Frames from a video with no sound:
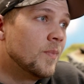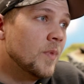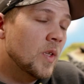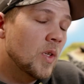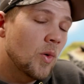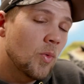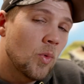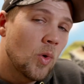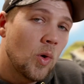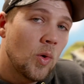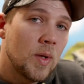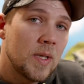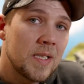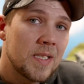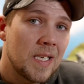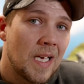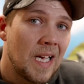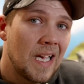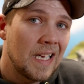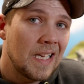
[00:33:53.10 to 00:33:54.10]
The rolling
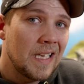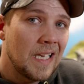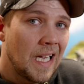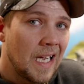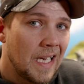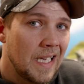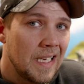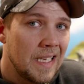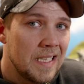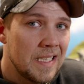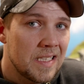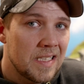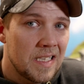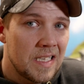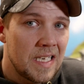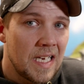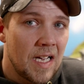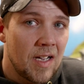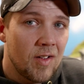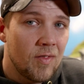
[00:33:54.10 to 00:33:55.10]
stock kind of is the
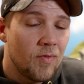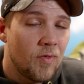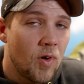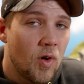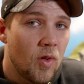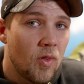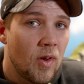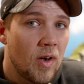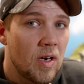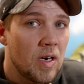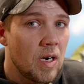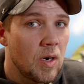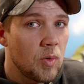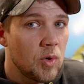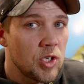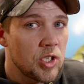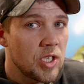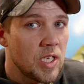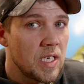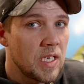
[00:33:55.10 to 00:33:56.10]
downfall there. I
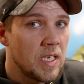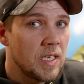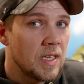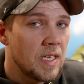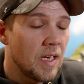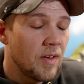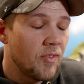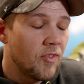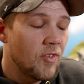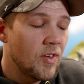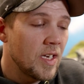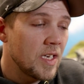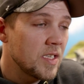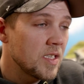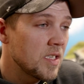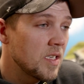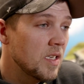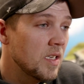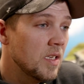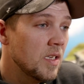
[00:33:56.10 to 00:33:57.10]
wish they'd get that
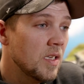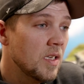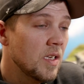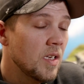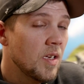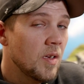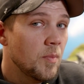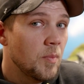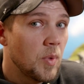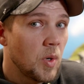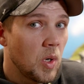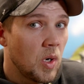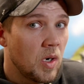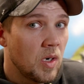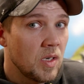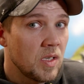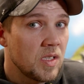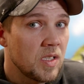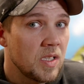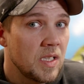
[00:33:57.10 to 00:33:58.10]
fixed, but
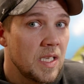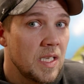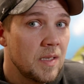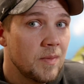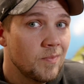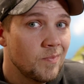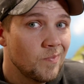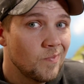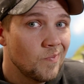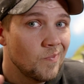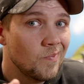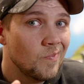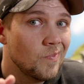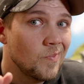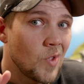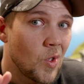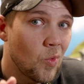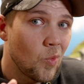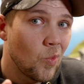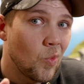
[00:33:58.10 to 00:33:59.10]
honestly,
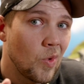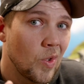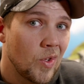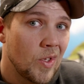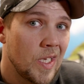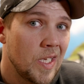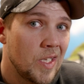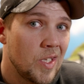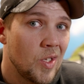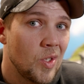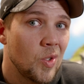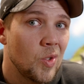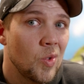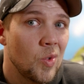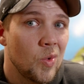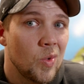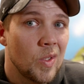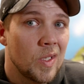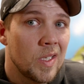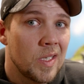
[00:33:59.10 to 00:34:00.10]
really
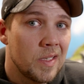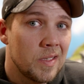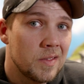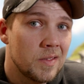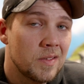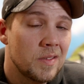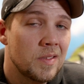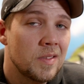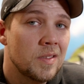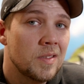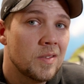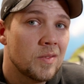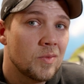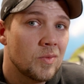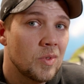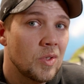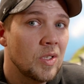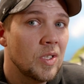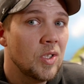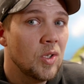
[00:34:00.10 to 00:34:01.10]
do
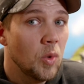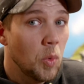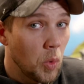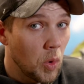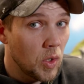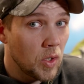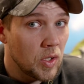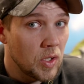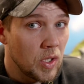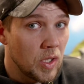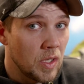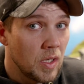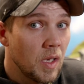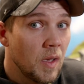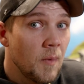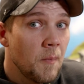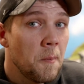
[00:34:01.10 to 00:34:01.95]
work good.